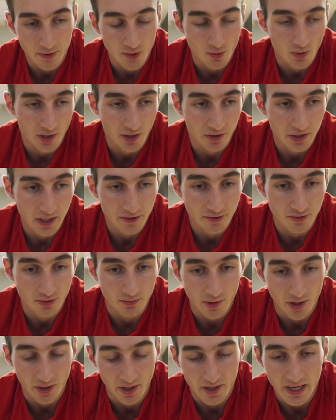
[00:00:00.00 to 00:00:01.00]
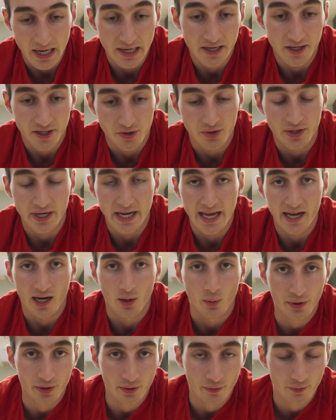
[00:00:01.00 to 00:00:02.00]
You wanna go down to about a 90-degree
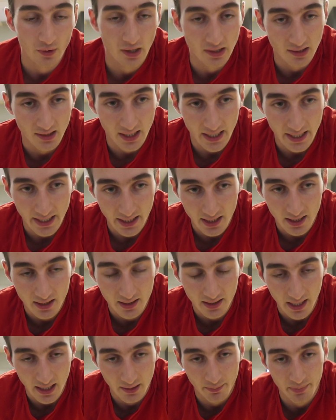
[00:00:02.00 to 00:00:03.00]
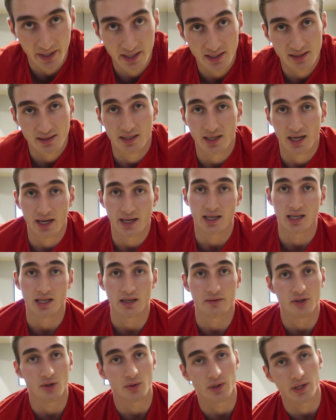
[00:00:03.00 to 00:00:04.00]
angle with your front leg, and biggest thing I can
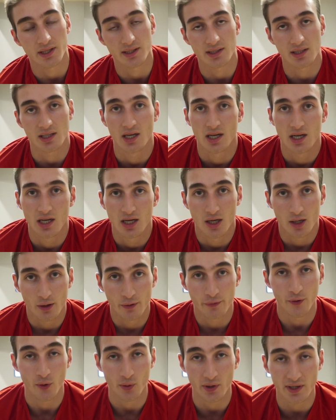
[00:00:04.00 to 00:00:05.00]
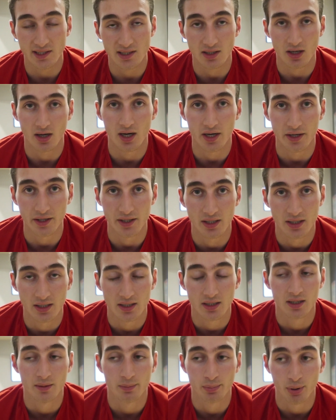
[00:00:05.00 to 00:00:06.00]
give you is focus on
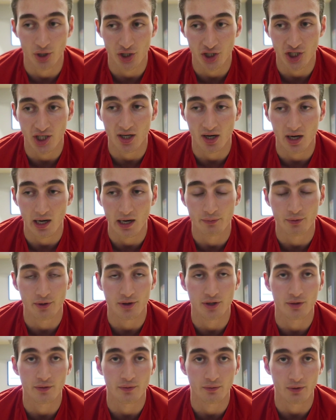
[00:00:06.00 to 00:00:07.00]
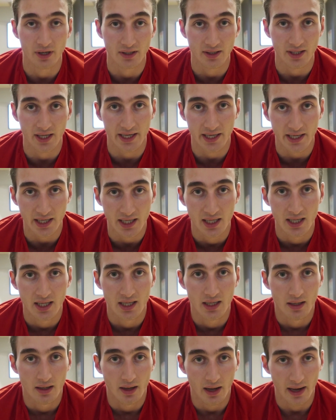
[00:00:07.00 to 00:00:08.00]
pushing off with your front leg
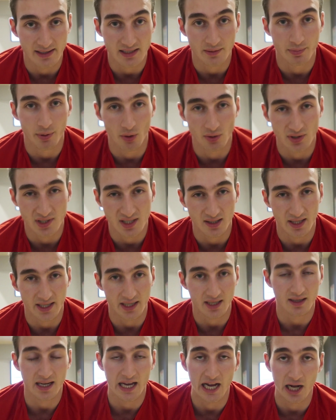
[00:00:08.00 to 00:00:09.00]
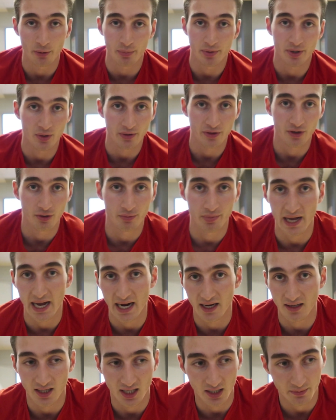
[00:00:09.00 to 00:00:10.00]
as opposed to like helping with your
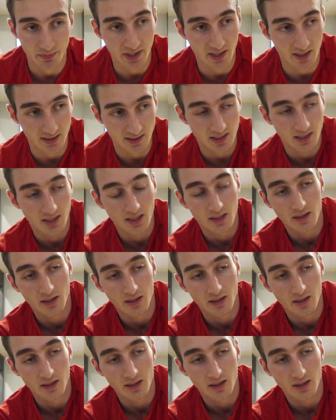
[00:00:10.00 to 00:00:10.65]
back leg, because